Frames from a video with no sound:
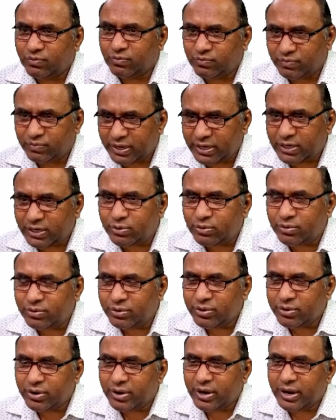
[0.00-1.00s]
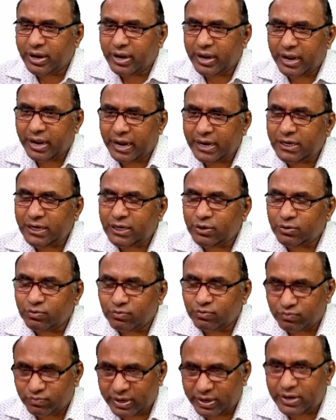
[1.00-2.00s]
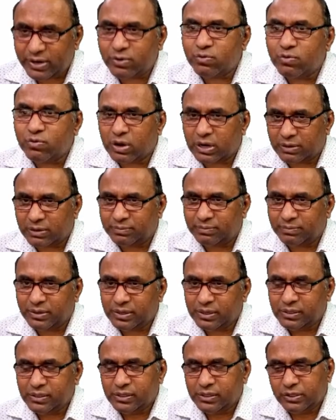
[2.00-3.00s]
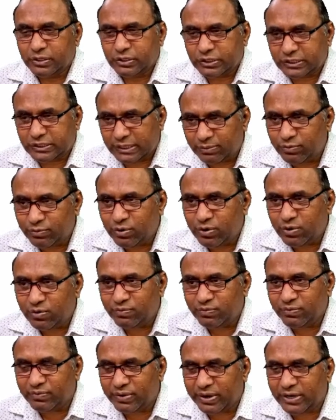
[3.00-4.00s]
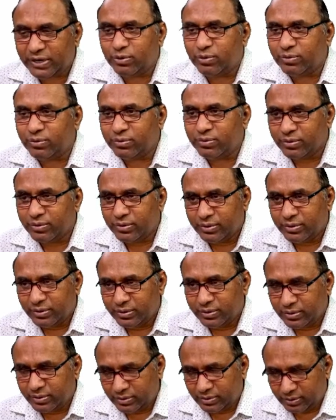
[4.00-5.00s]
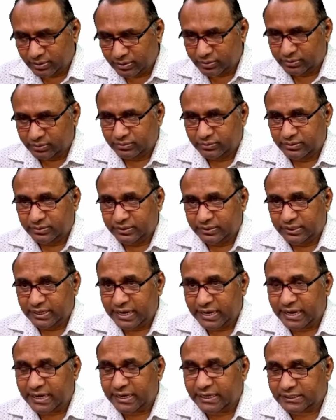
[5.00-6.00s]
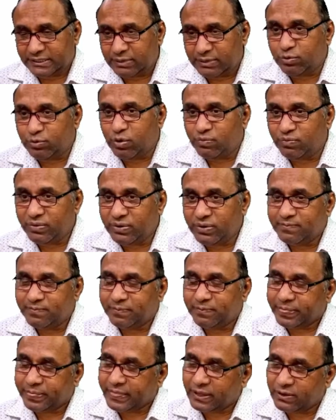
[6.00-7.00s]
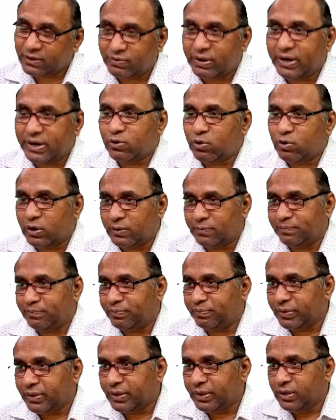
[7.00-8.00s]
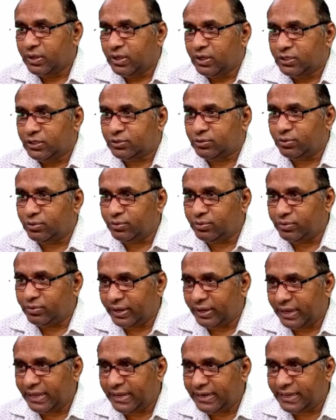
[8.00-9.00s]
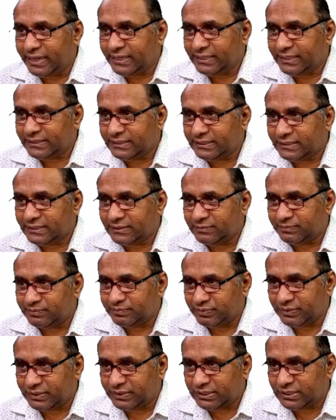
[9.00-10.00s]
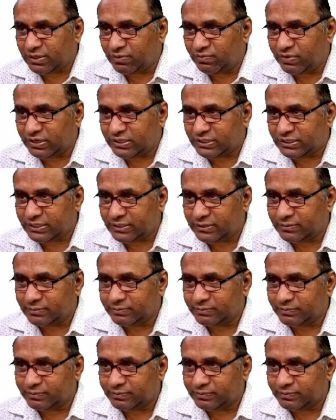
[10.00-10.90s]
one row and one column, sum of one row and sum of one column. So here is, this is the function,